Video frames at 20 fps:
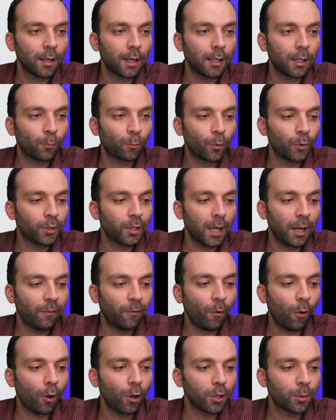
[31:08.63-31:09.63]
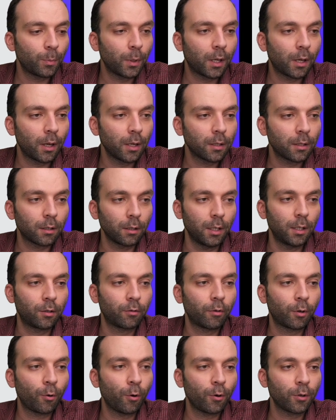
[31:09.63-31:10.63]
and it will say false because
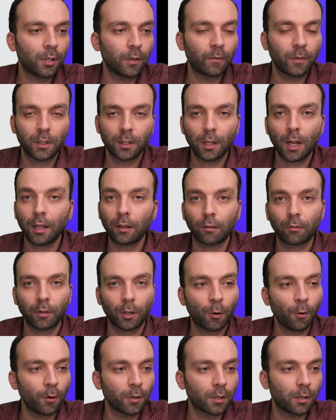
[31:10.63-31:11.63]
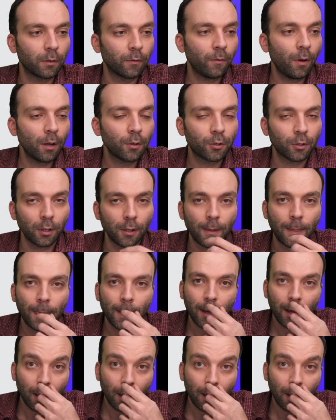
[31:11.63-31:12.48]
isRecursive is not a recursive function.